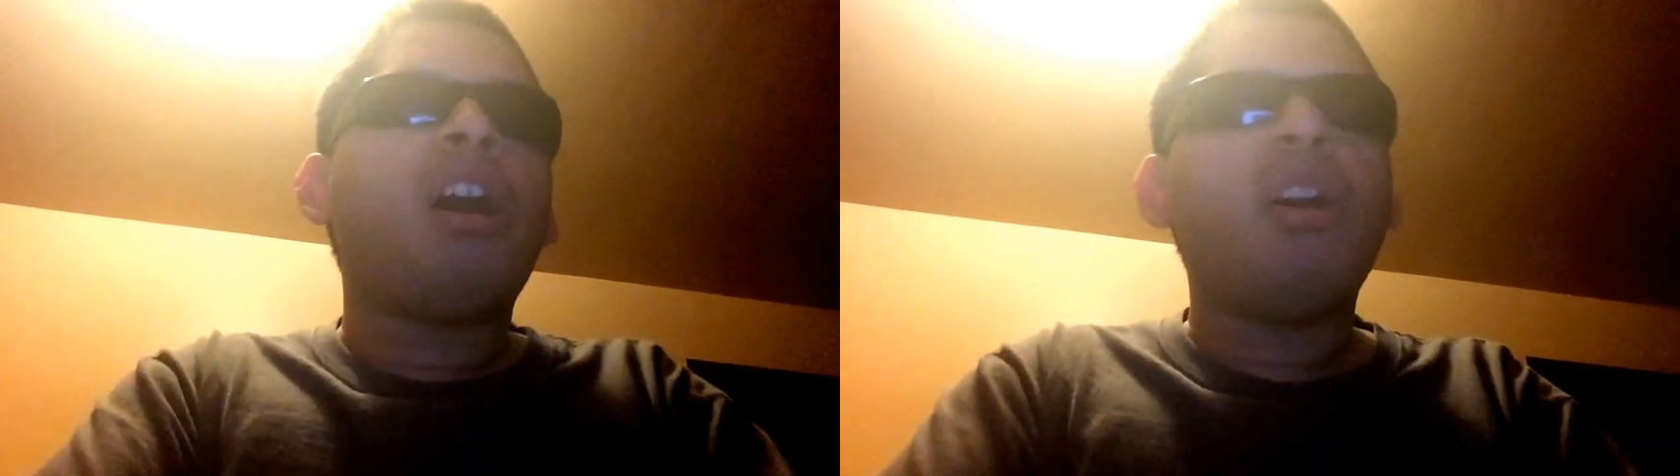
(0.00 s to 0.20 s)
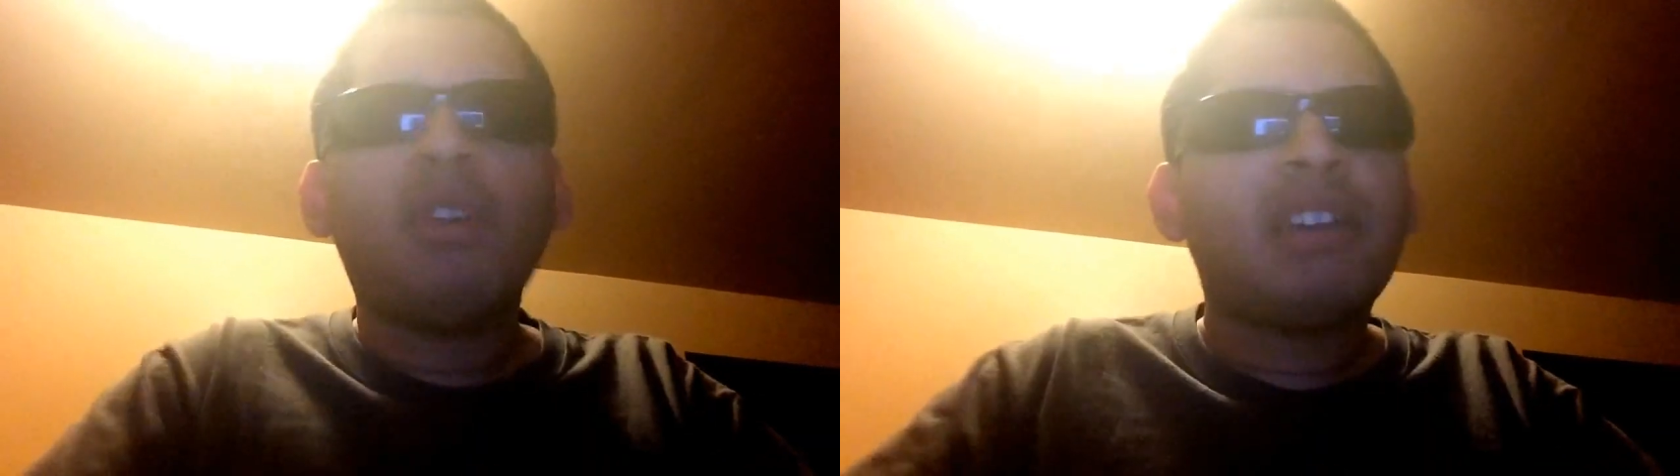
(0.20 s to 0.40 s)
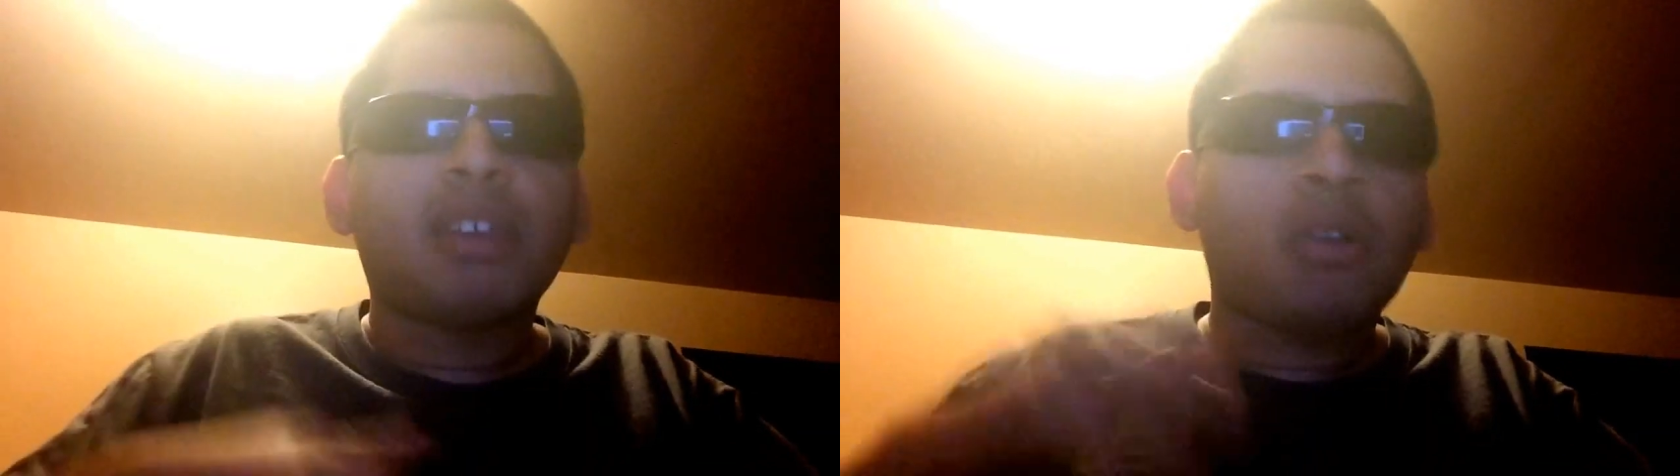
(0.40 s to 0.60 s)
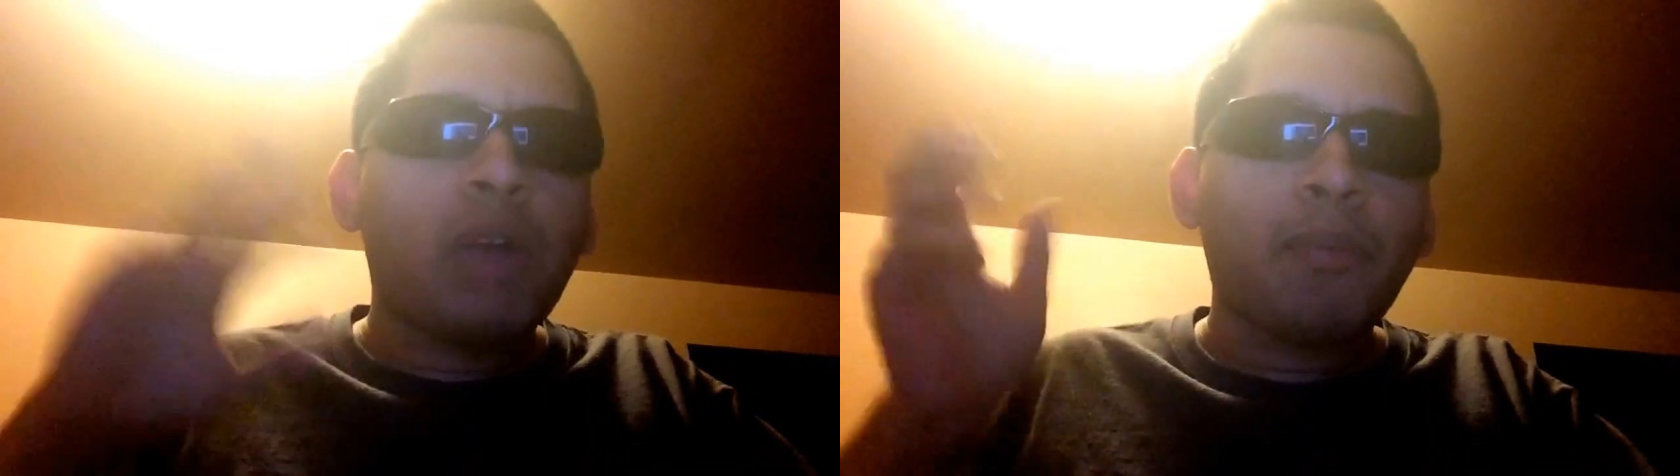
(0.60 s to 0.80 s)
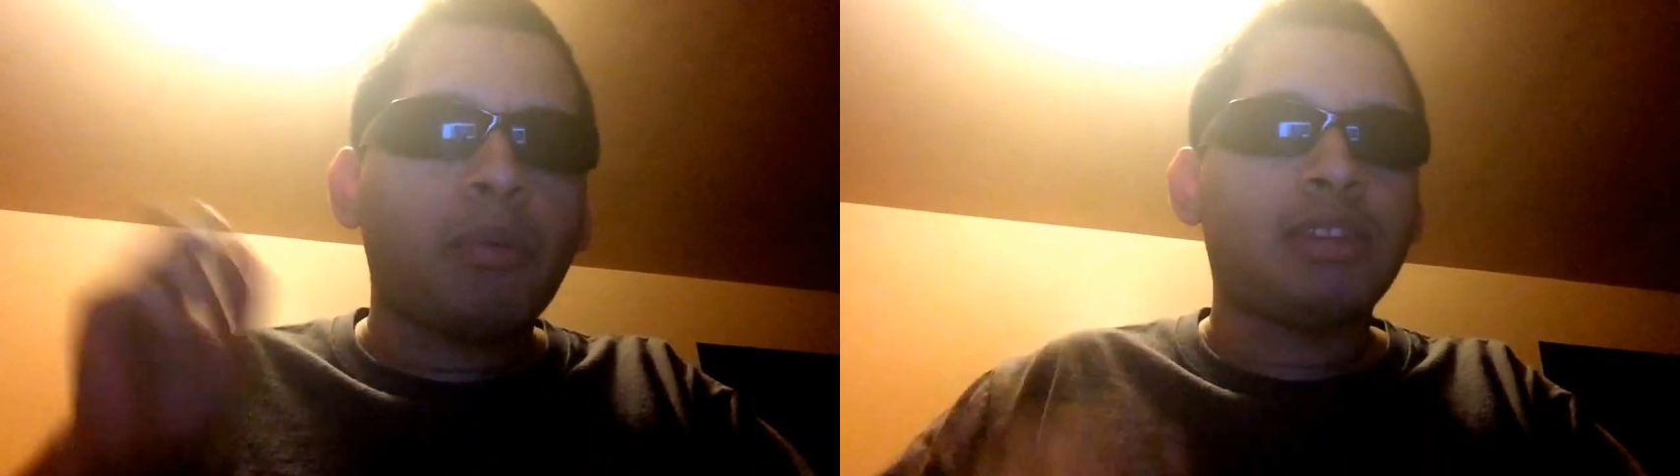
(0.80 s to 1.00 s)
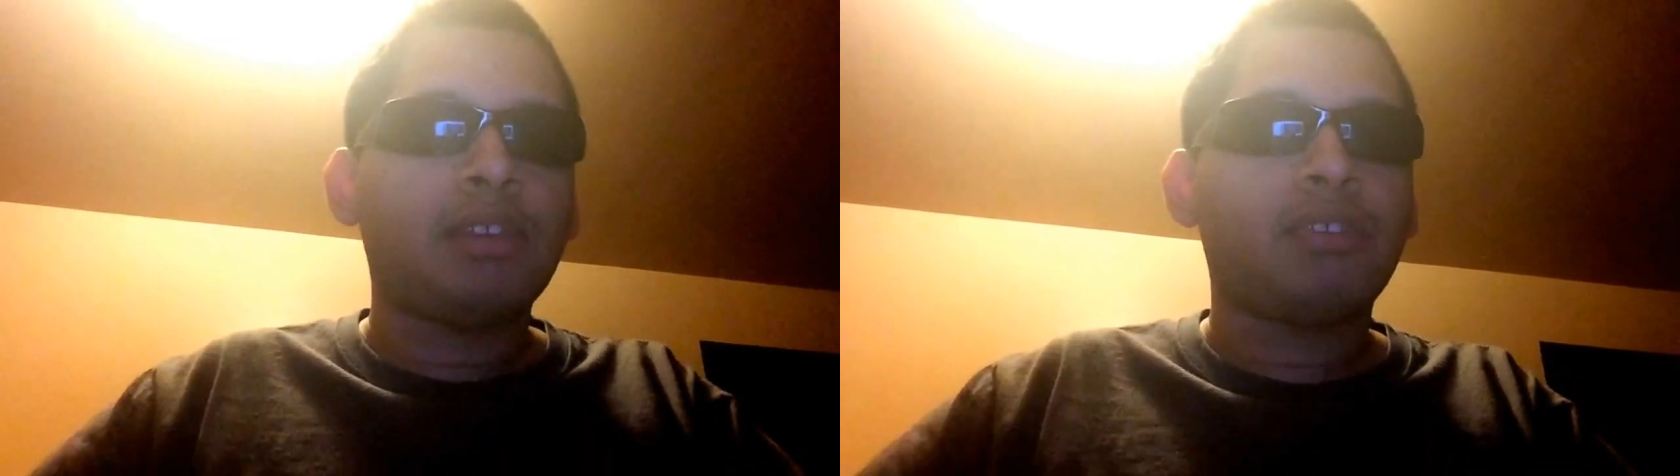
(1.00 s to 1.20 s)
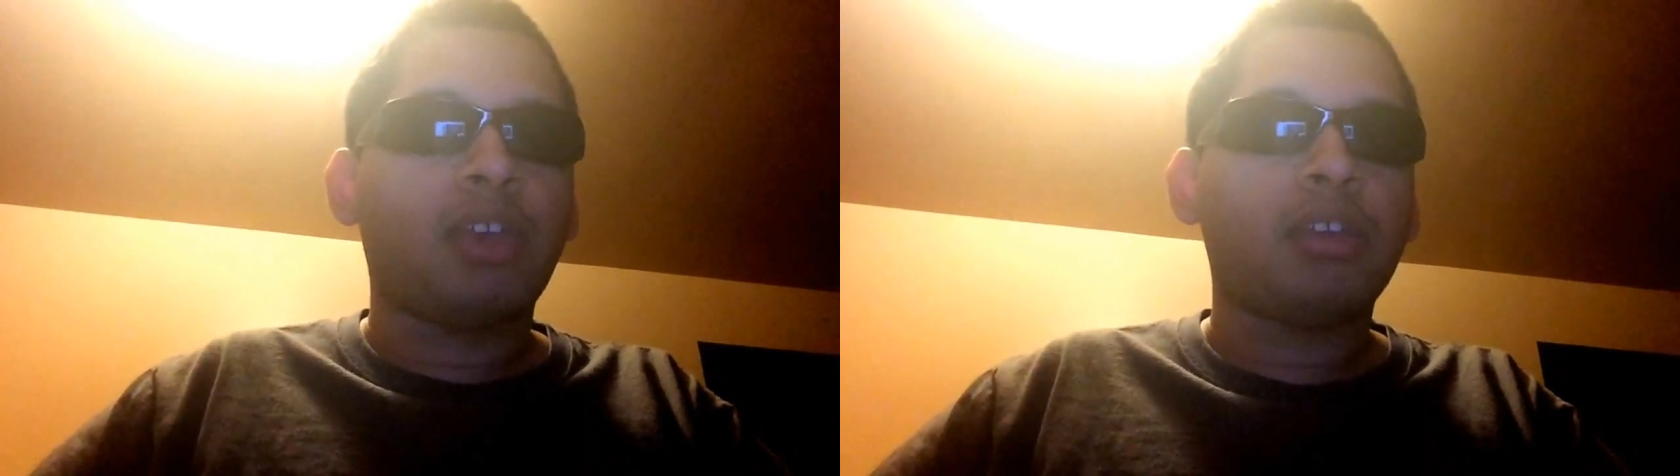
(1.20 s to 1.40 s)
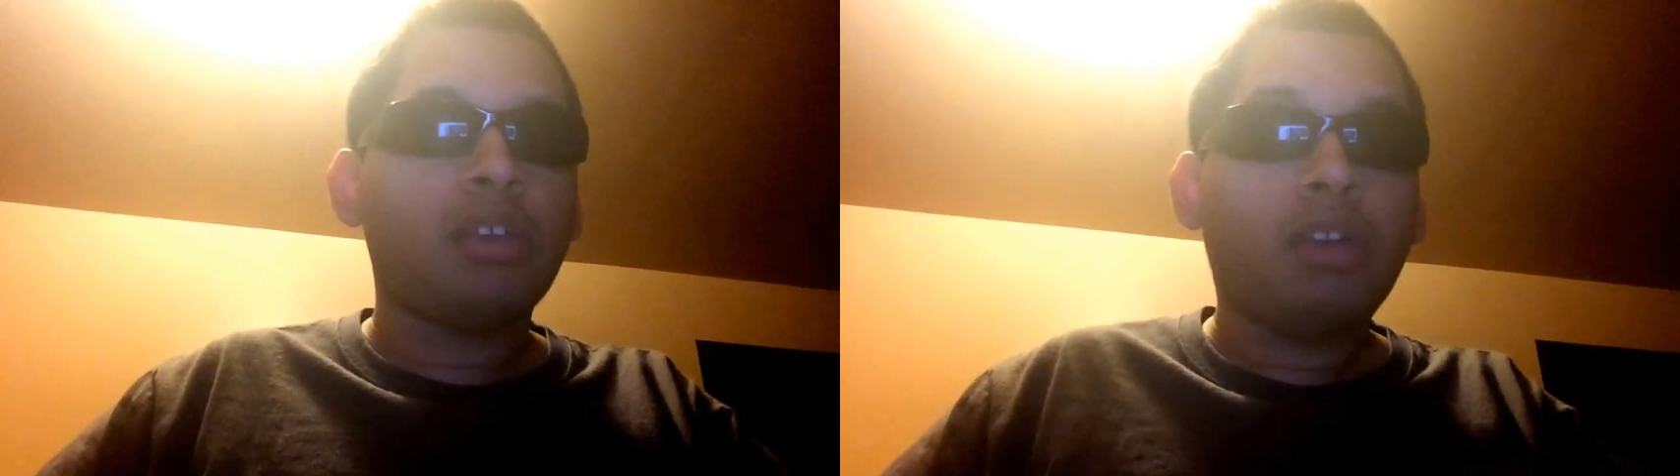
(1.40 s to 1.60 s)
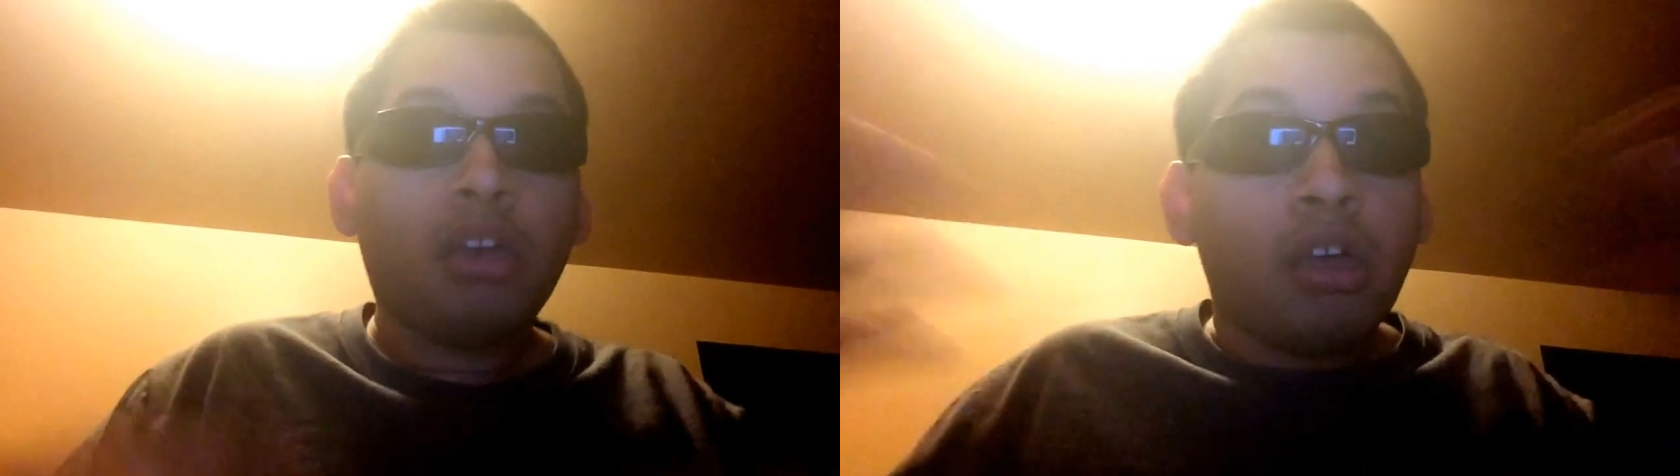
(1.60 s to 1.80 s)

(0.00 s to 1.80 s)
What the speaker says: oh, who gives a crap what they think?